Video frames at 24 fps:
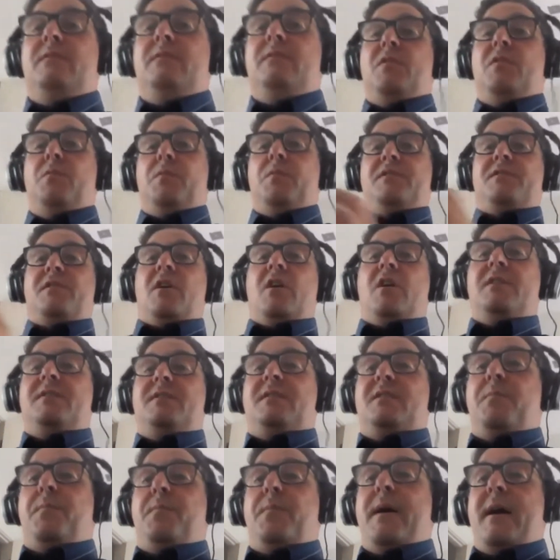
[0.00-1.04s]
someone's
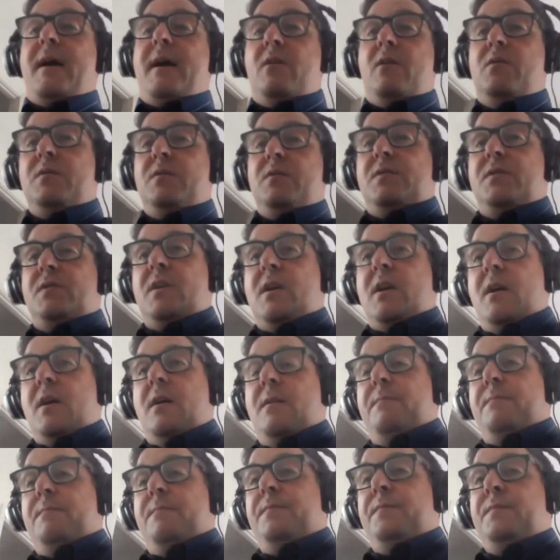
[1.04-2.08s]
asked about
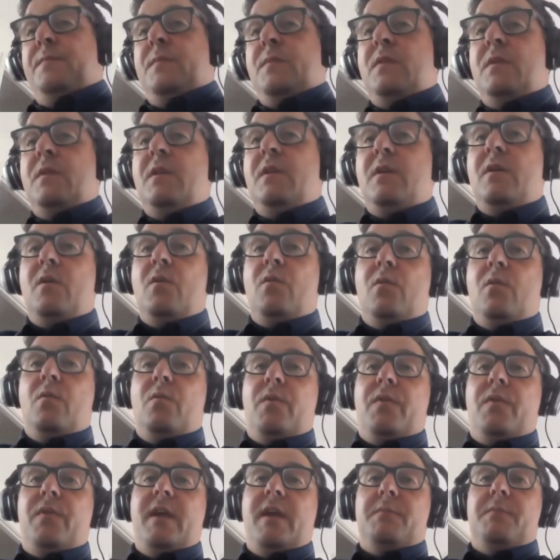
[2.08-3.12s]

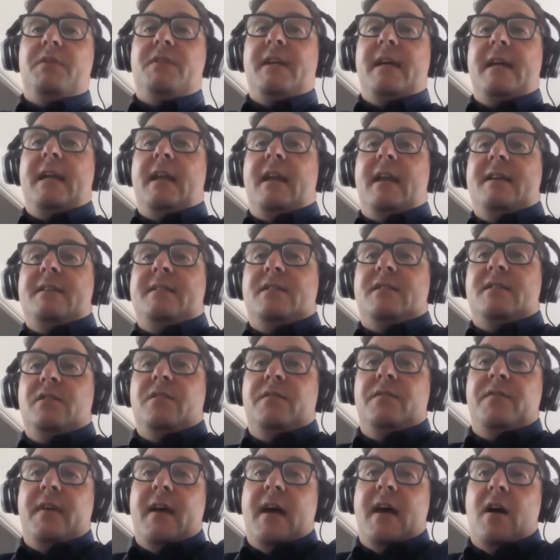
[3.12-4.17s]
the up-to-date list
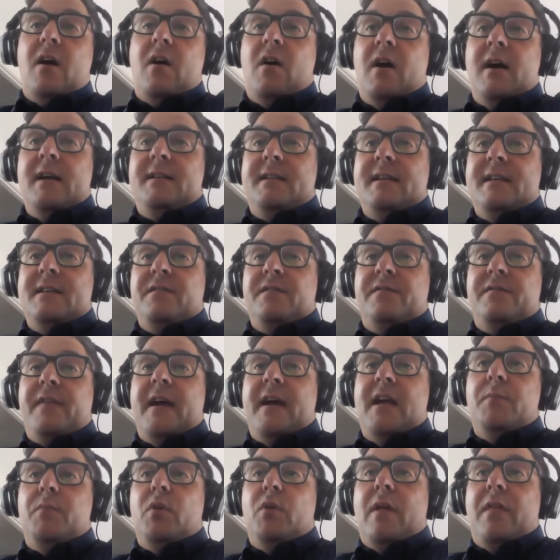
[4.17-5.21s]
of IDs
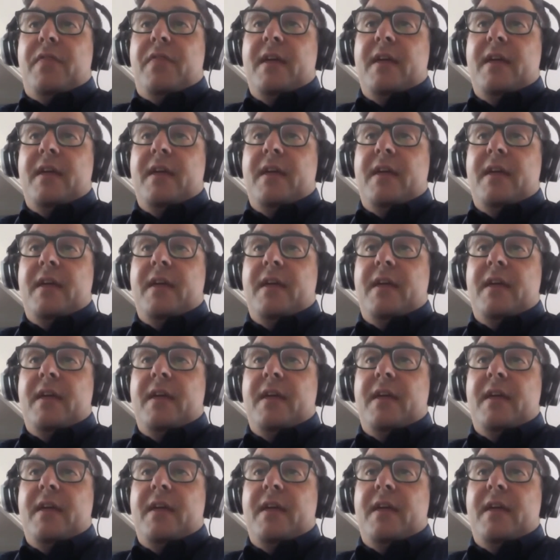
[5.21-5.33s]
available.